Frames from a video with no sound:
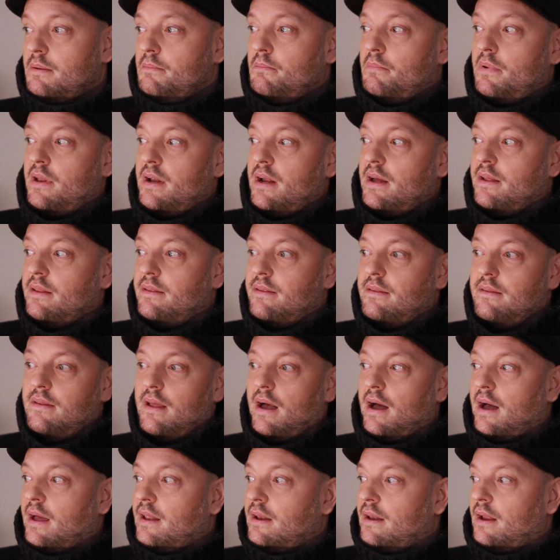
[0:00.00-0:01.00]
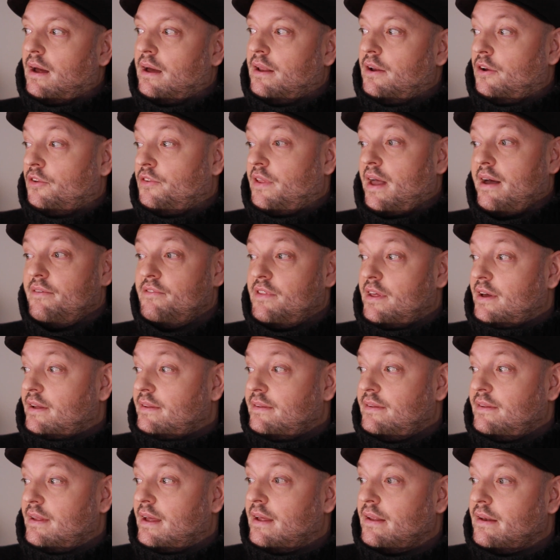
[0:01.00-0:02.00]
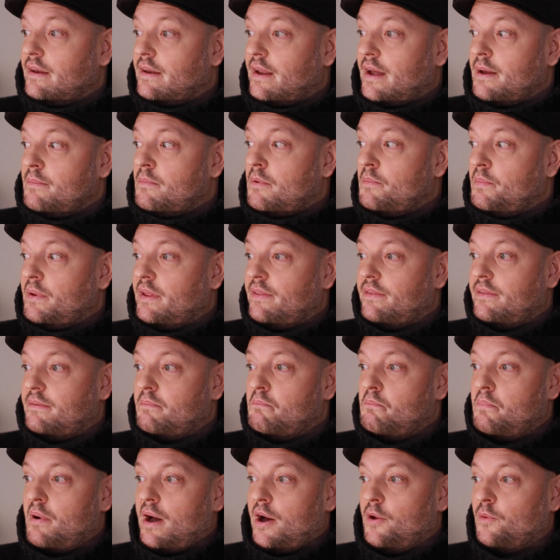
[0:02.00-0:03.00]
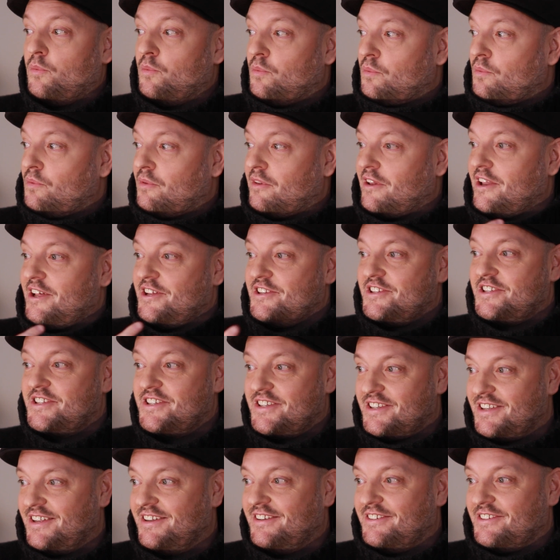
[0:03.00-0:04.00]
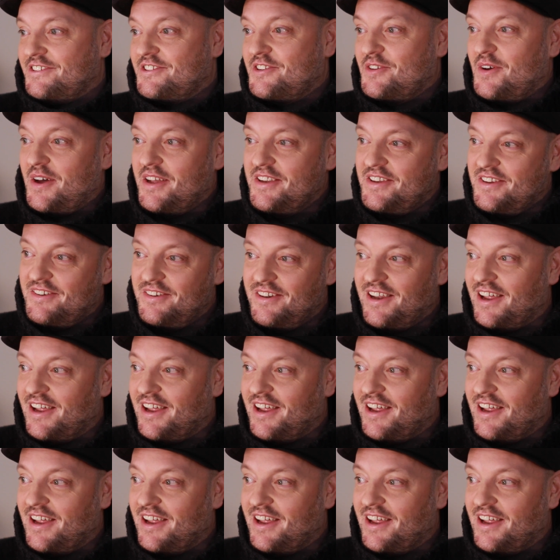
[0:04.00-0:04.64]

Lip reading: But I don't have that, and I'm a bit boundless. So I